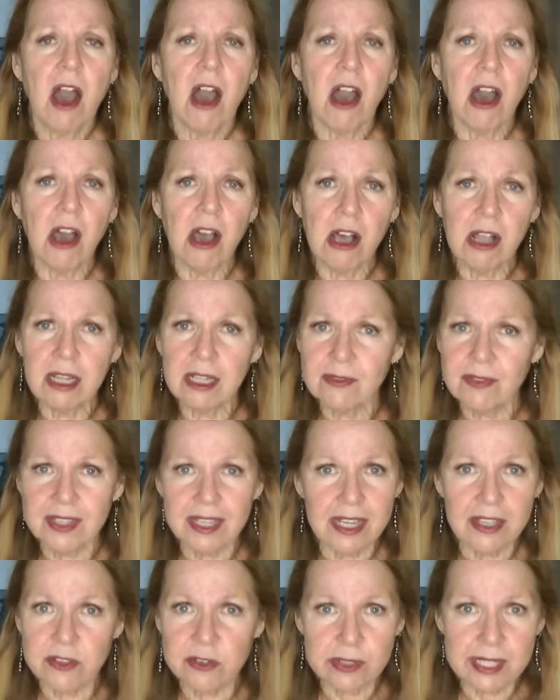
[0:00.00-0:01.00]
All of the
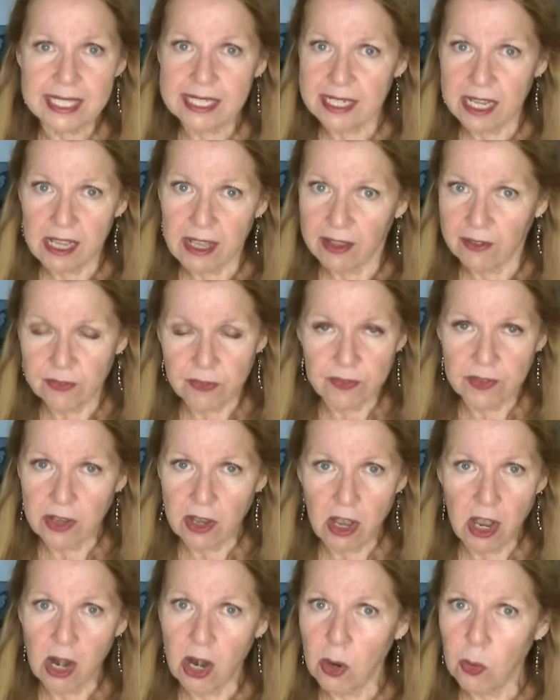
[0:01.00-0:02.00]
other stuff
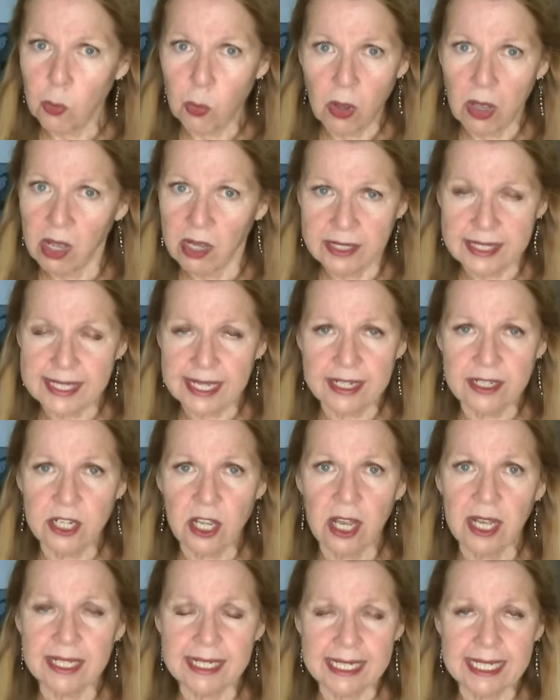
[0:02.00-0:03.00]
are wants and
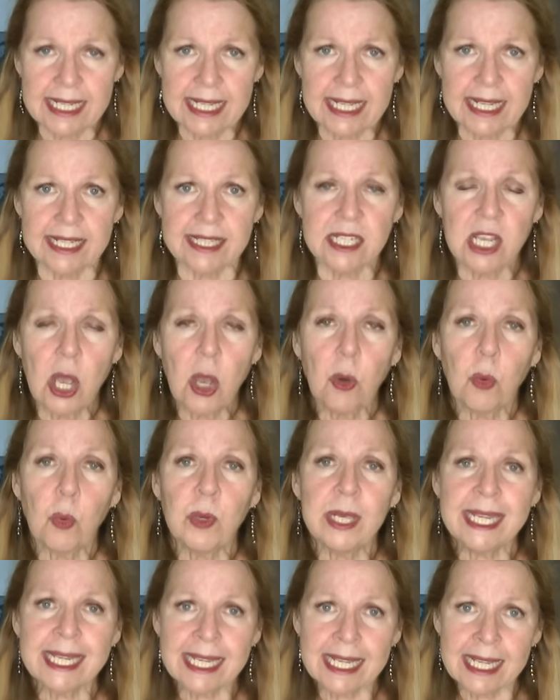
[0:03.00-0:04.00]
not needs.
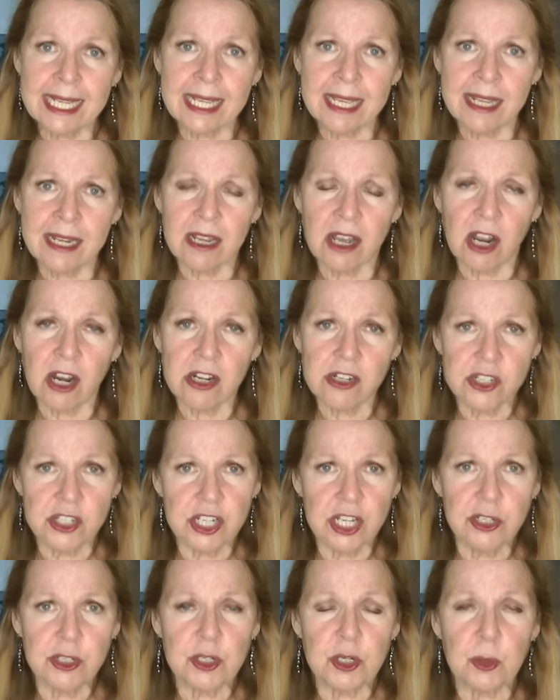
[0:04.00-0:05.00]
We need our
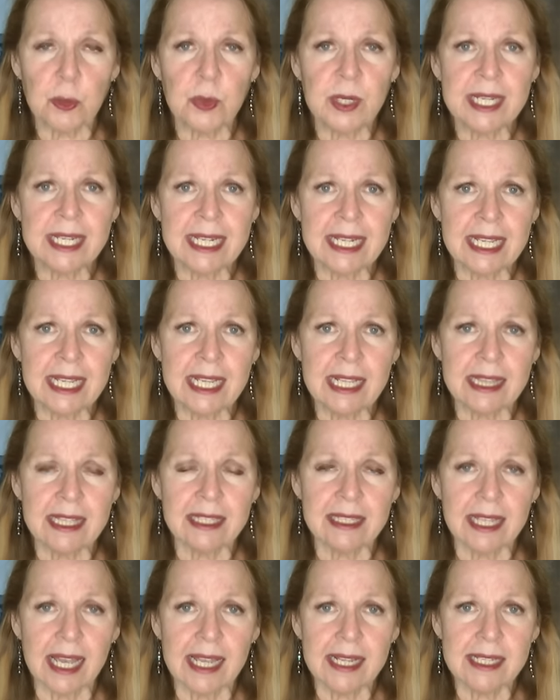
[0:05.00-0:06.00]
shelter. We need the
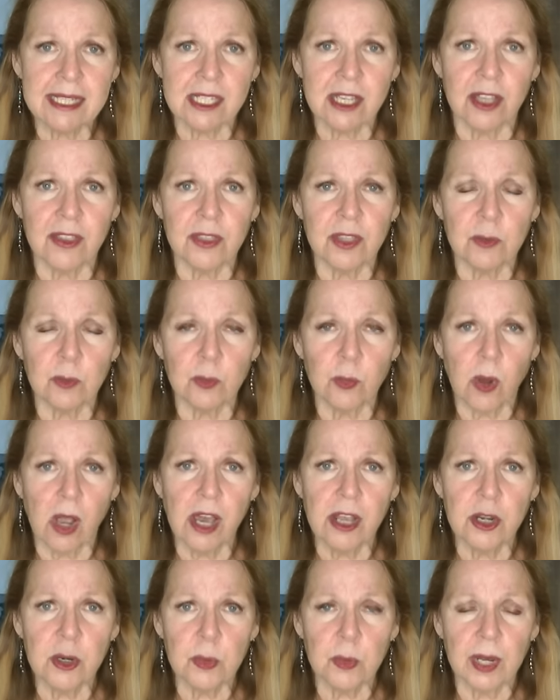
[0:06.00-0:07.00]
lights on, the
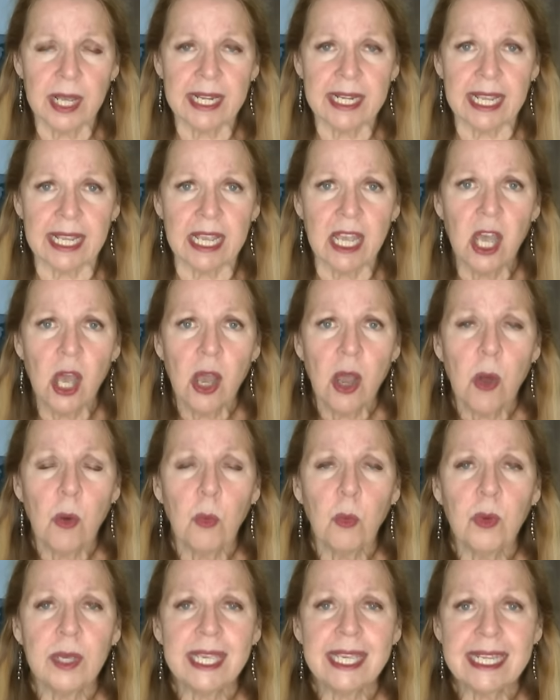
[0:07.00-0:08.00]
water running.
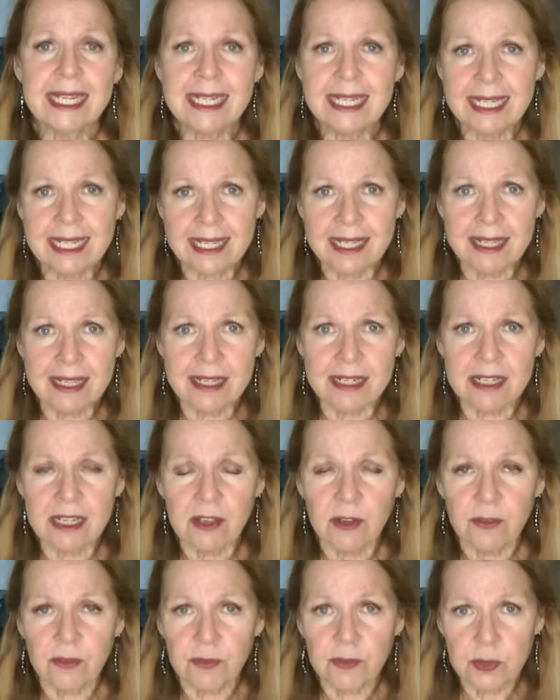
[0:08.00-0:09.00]
We need
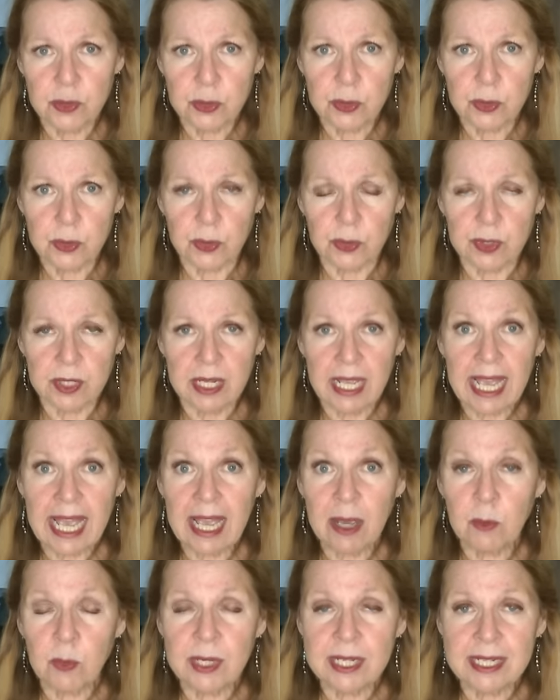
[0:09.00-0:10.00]
food
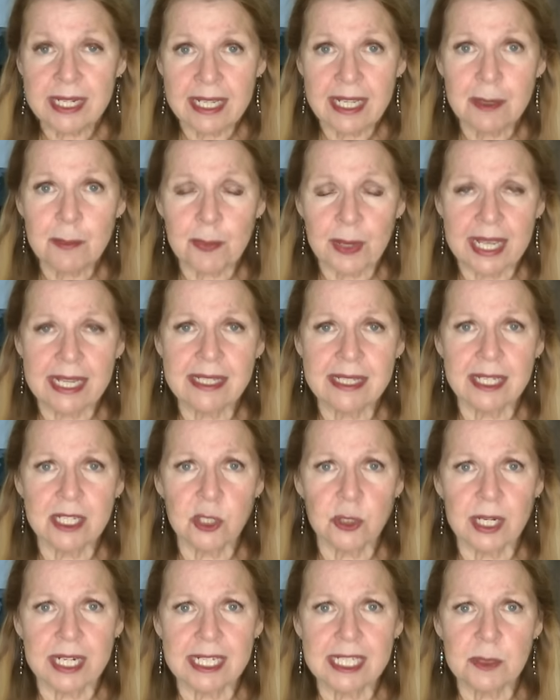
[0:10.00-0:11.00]
and we need basic
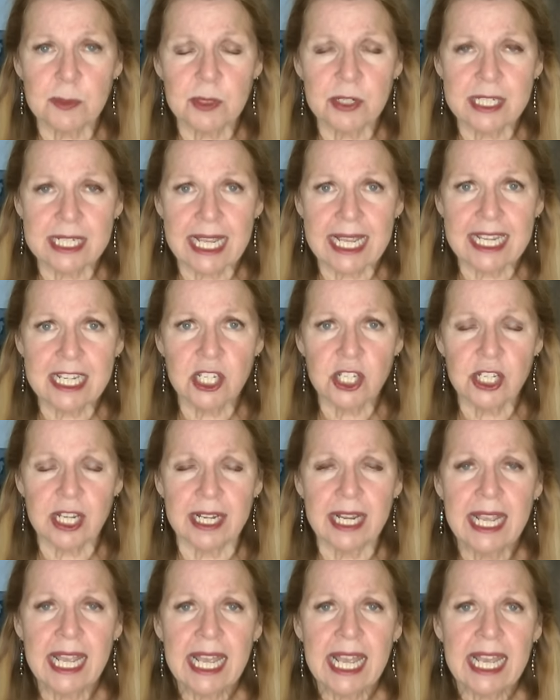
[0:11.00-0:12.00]
transportation.
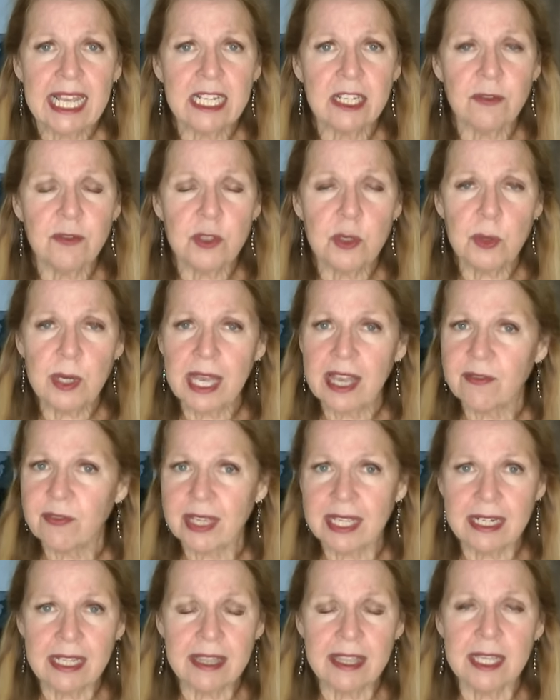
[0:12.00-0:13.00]
And if you have
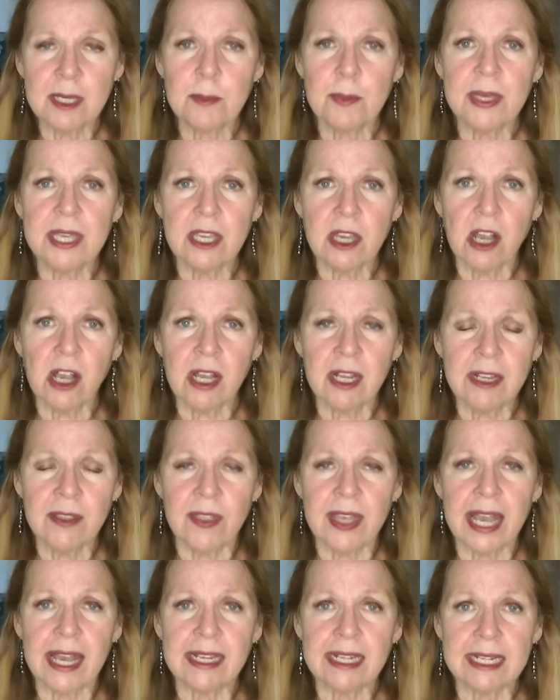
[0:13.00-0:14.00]
anything beyond
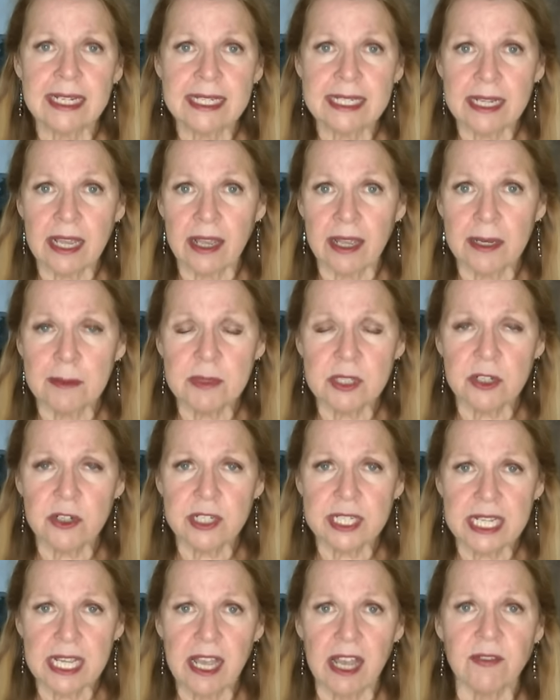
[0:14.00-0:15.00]
that and times are
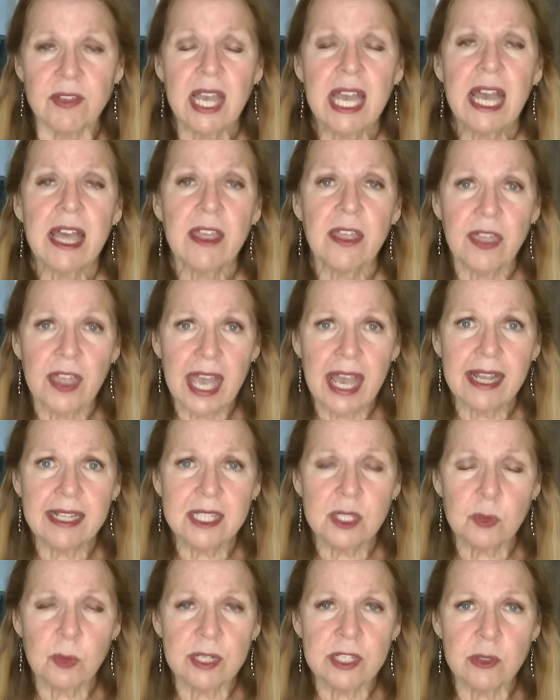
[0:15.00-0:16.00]
tough,
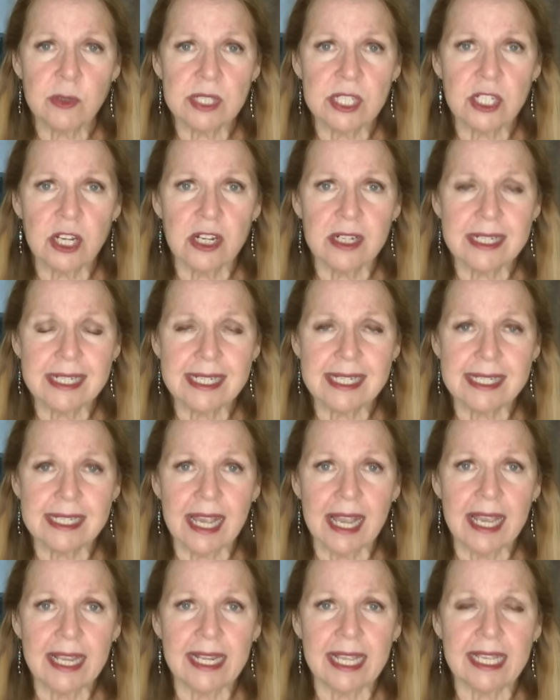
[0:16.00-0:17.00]
that's when you start
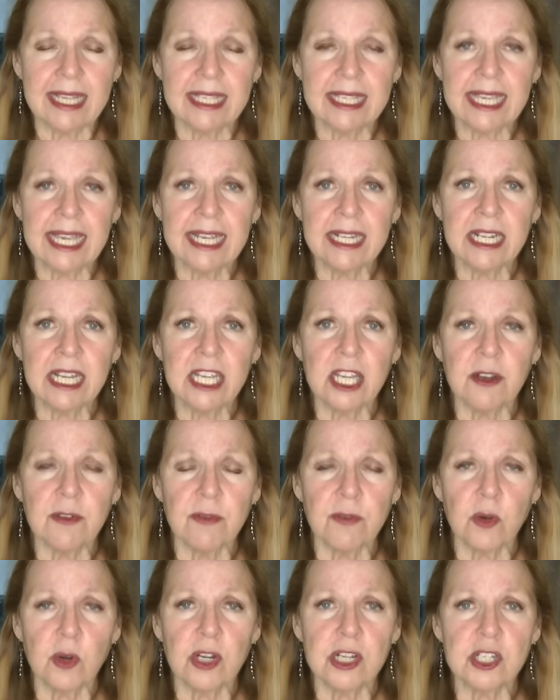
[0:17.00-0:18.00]
deciding, can I
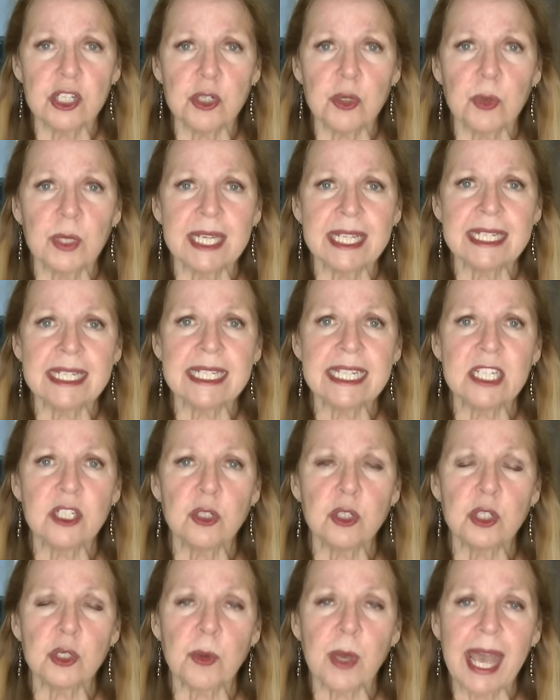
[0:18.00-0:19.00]
afford to continue
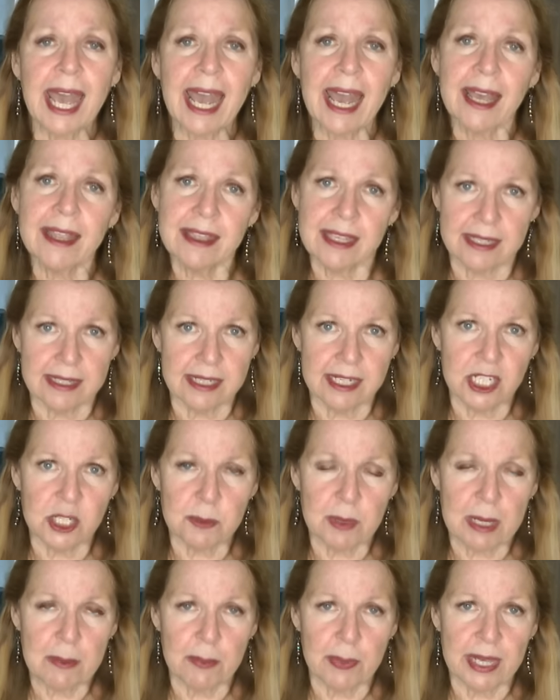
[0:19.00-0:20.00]
to add this into
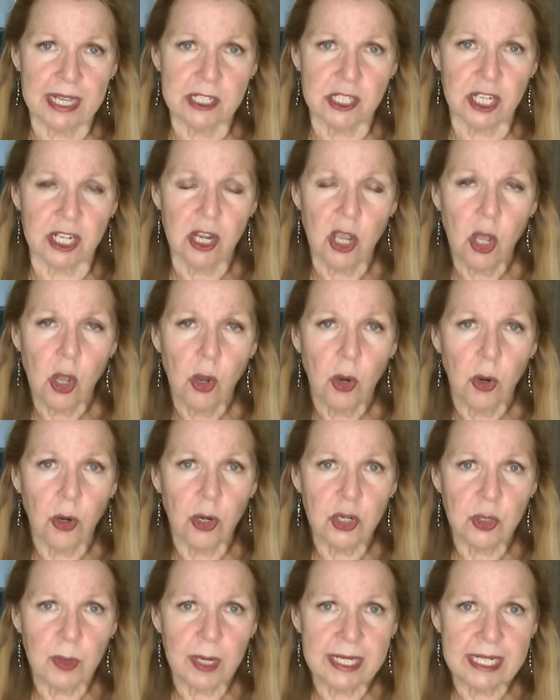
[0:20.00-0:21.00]
my budget or
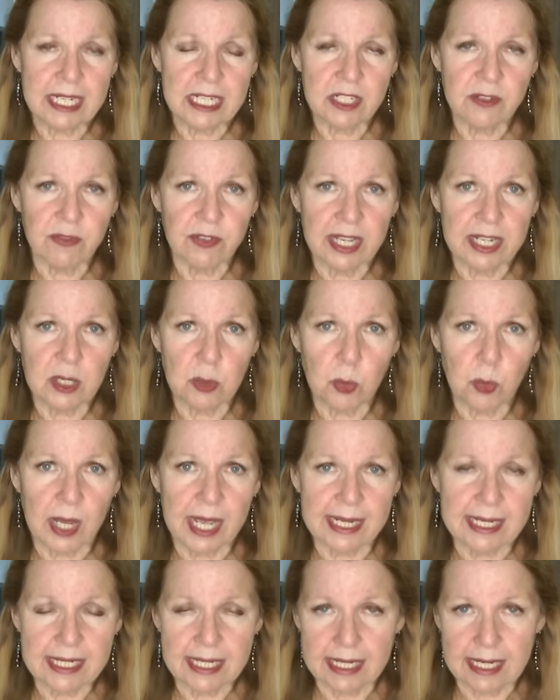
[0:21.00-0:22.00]
do I need to find a
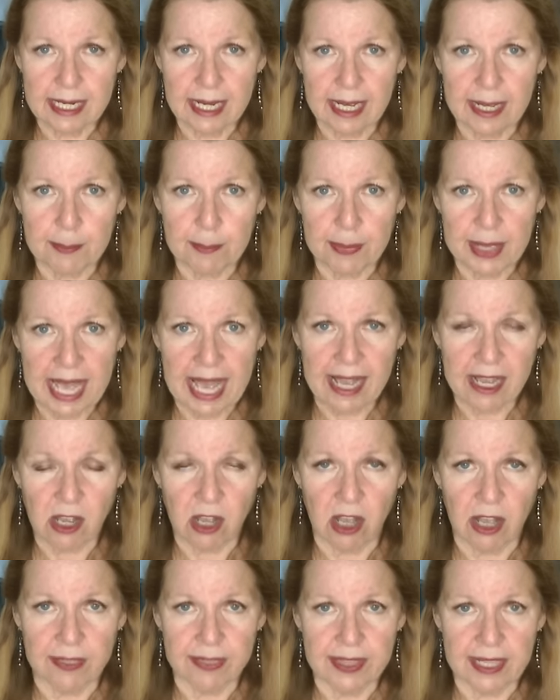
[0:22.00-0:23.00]
way to cut back
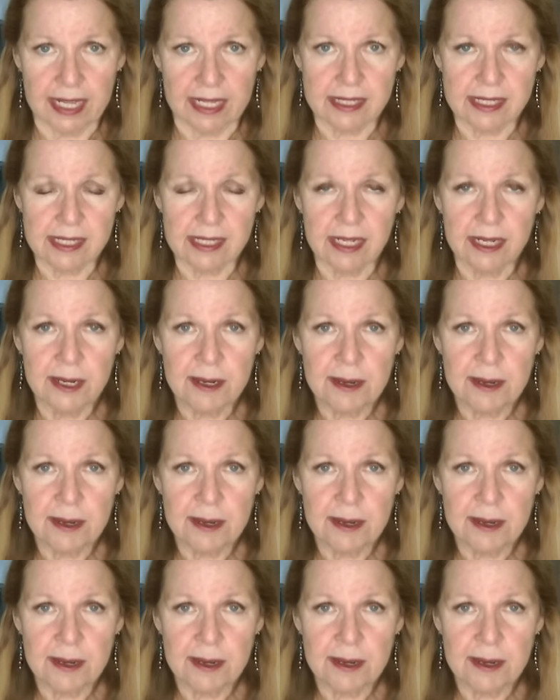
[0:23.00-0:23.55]
on this?